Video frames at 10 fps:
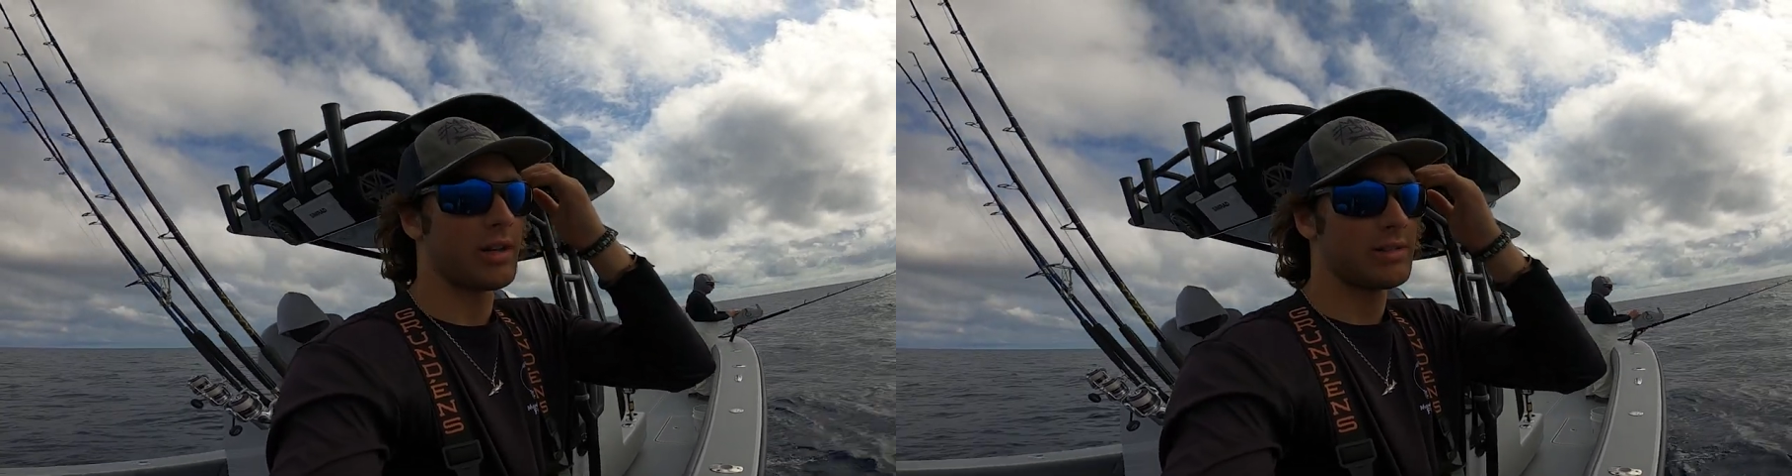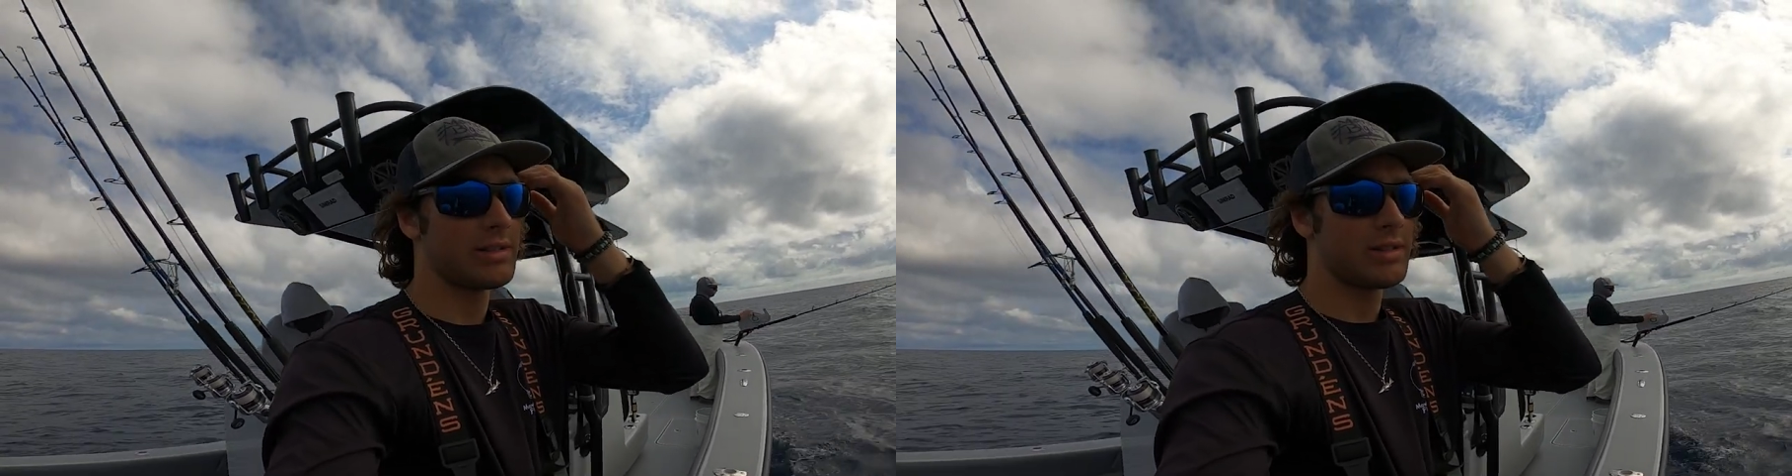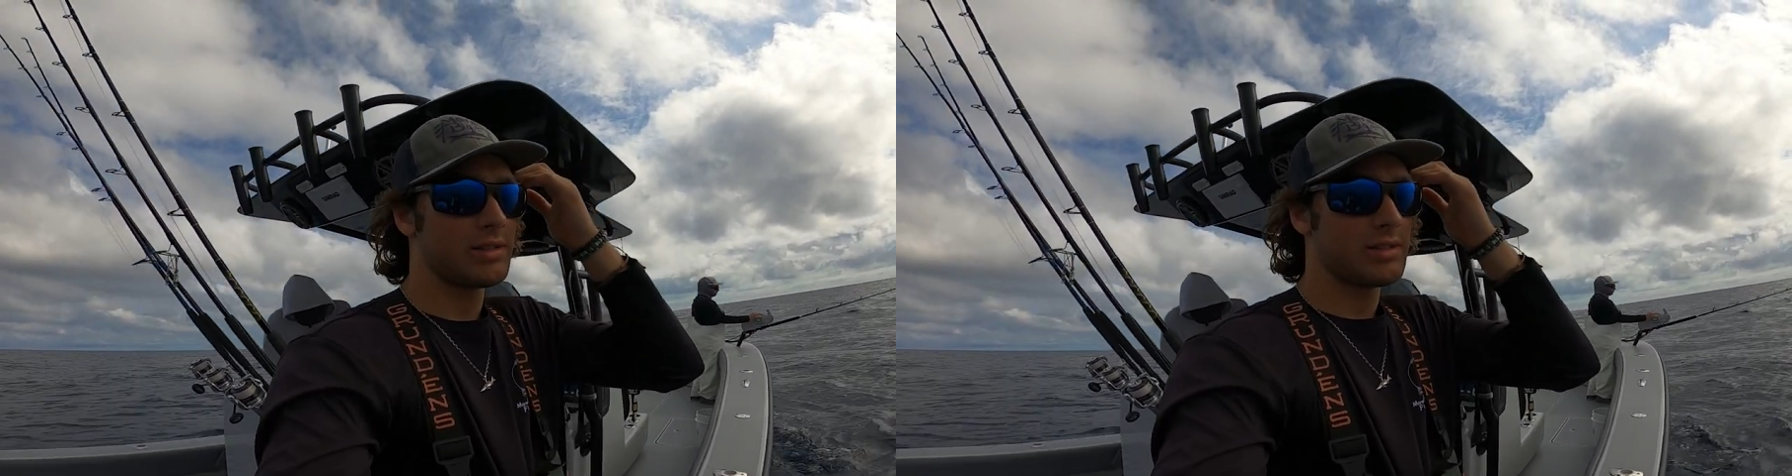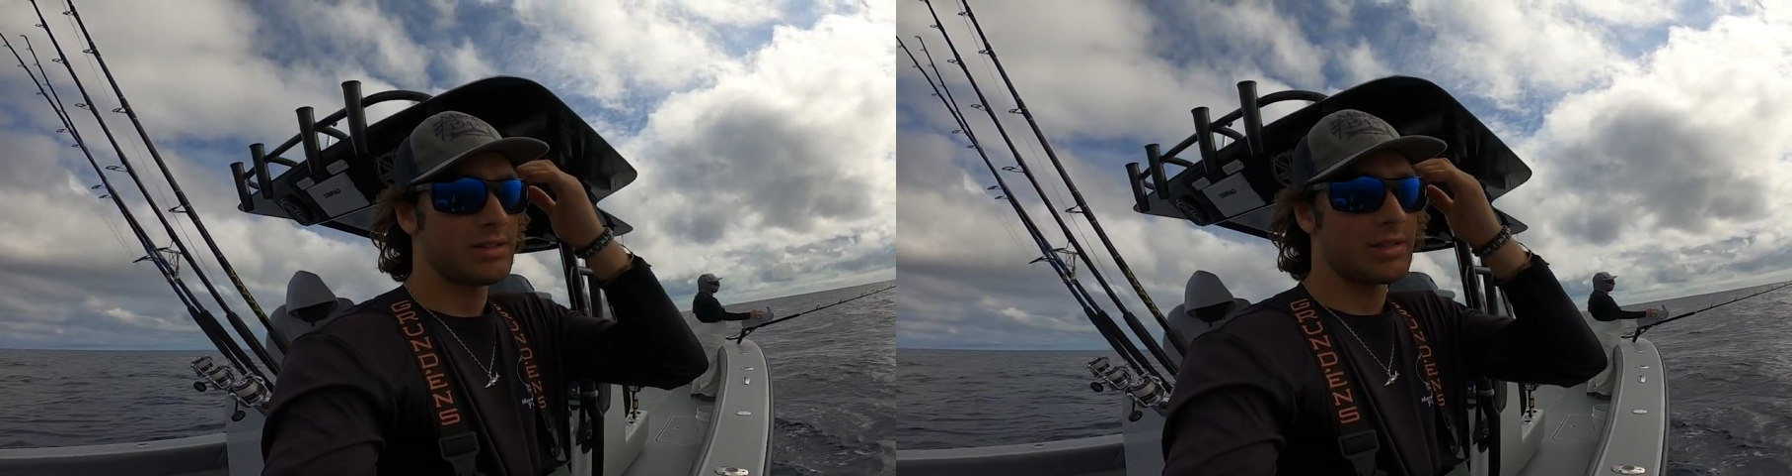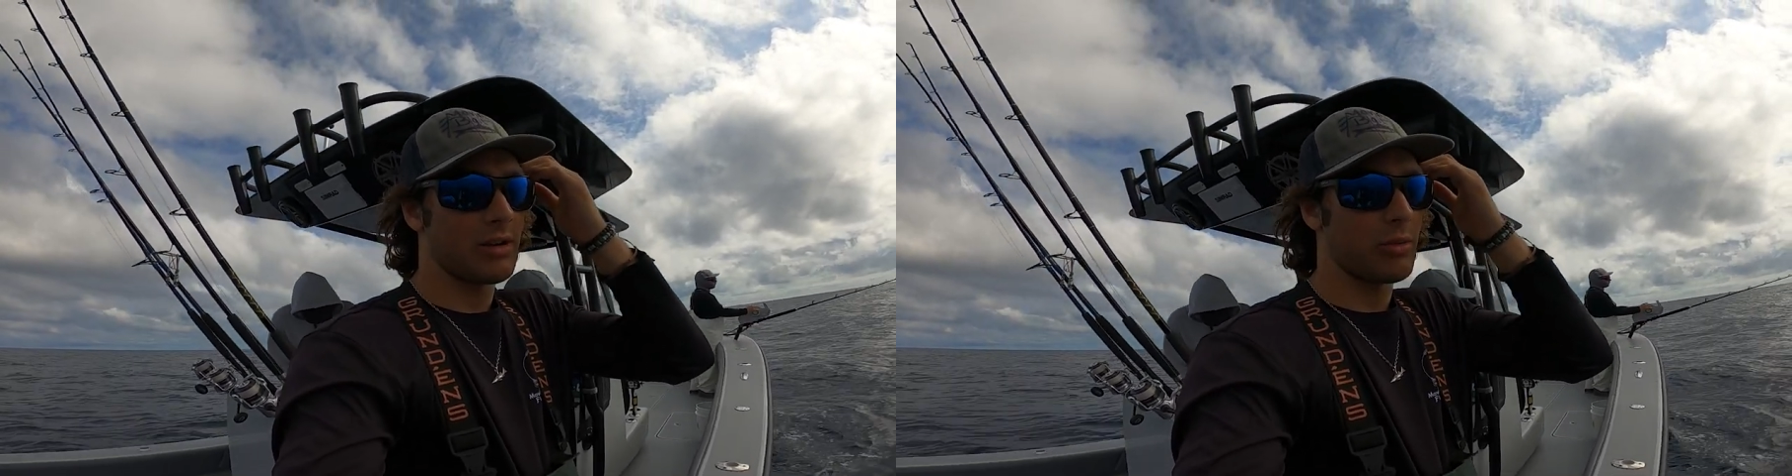but
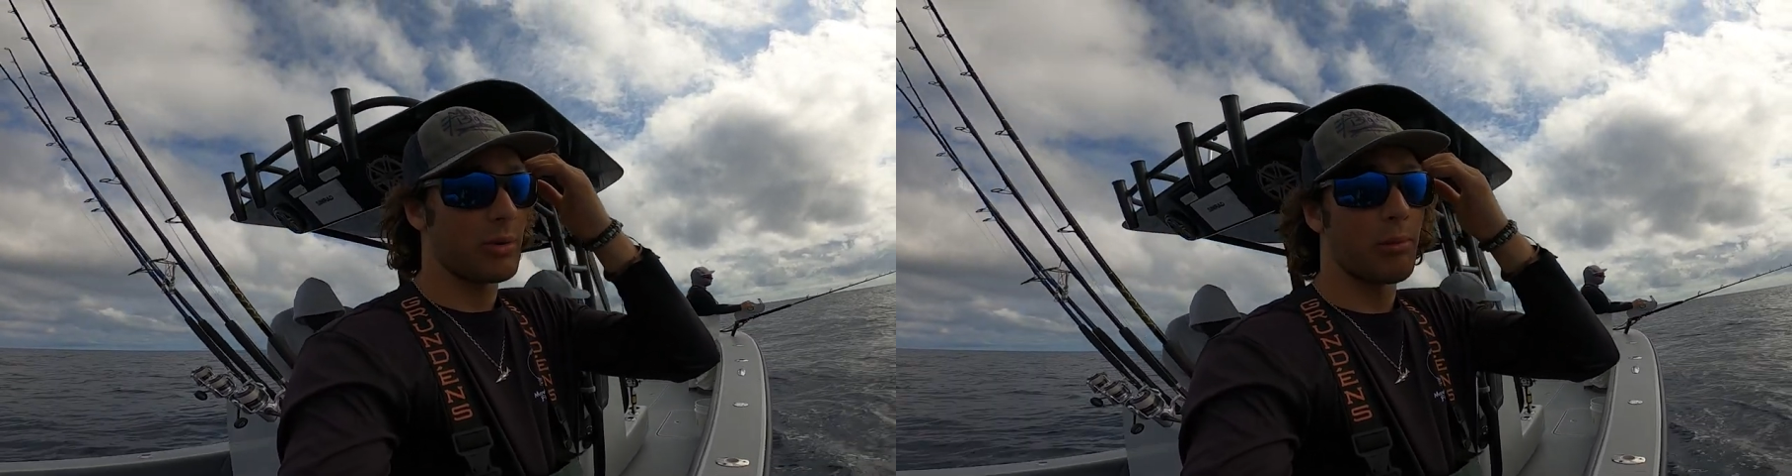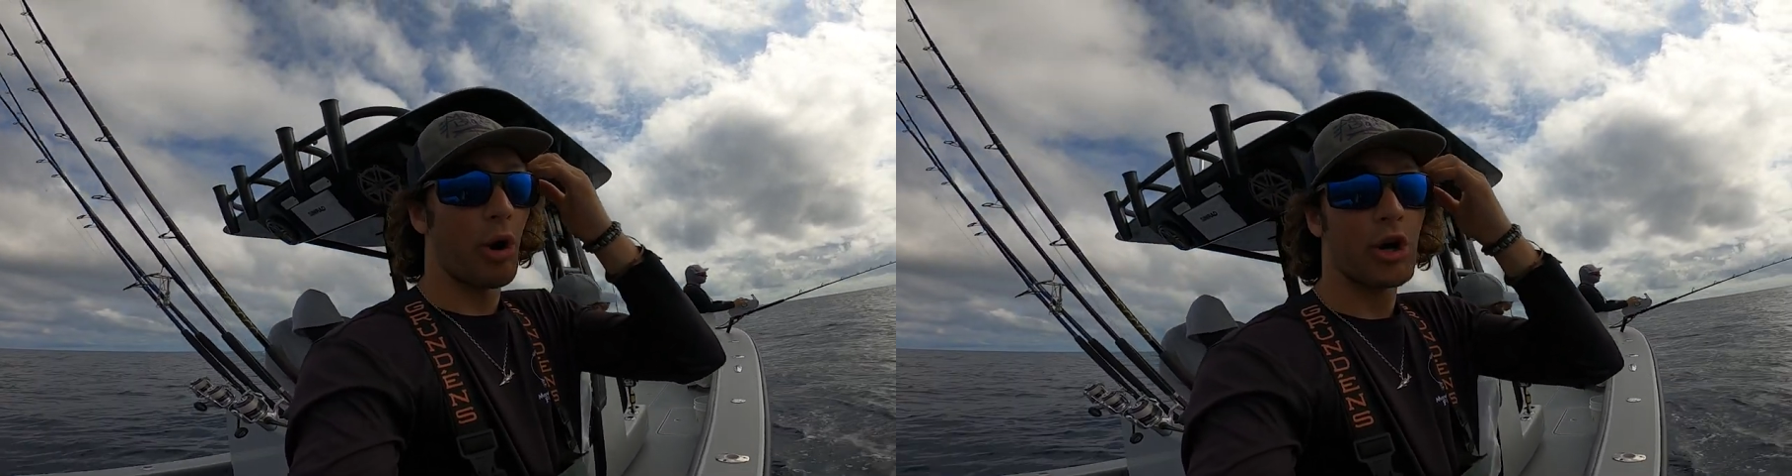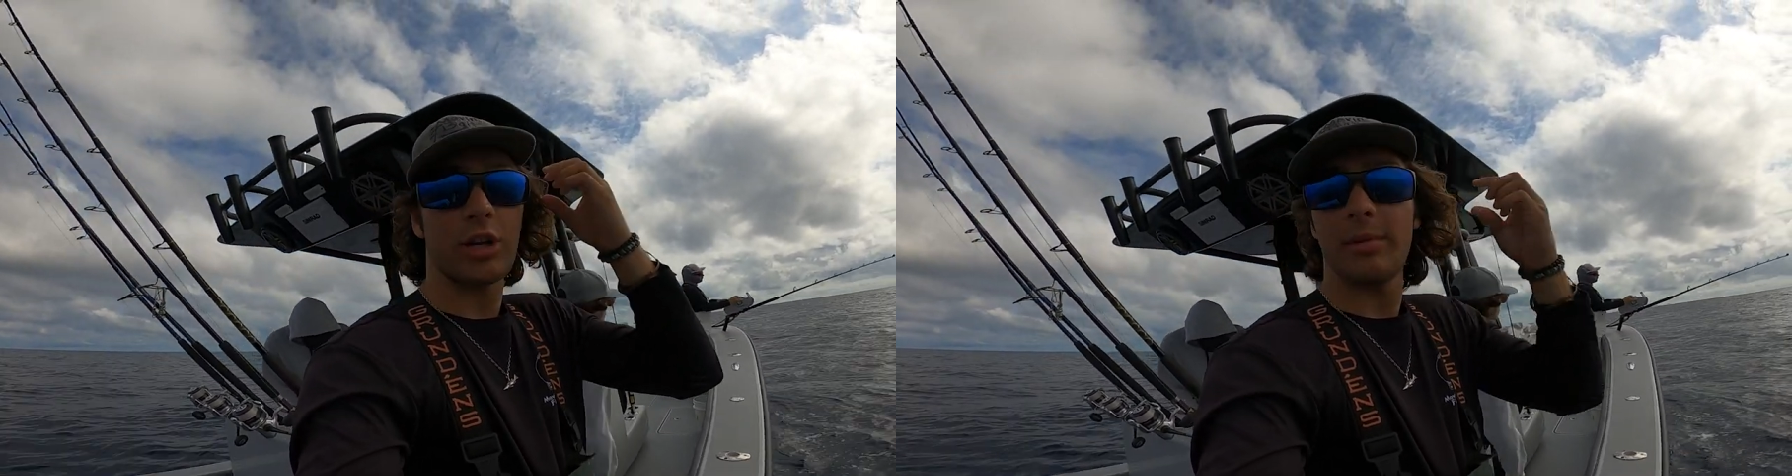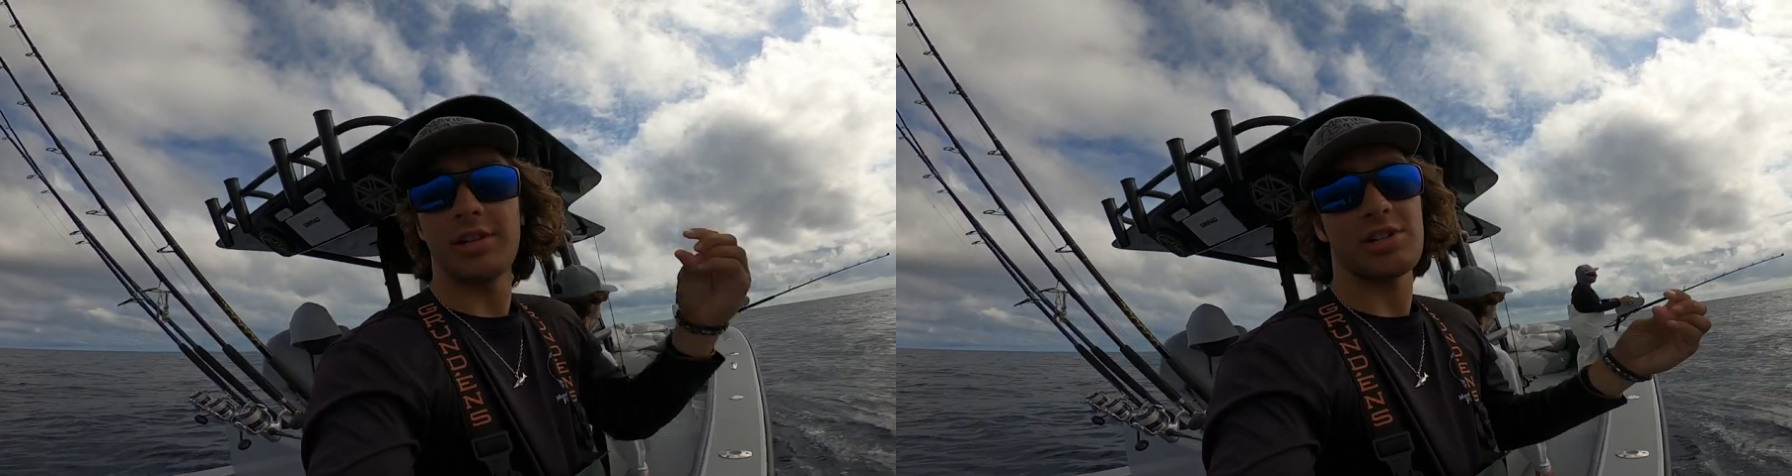we were marking them.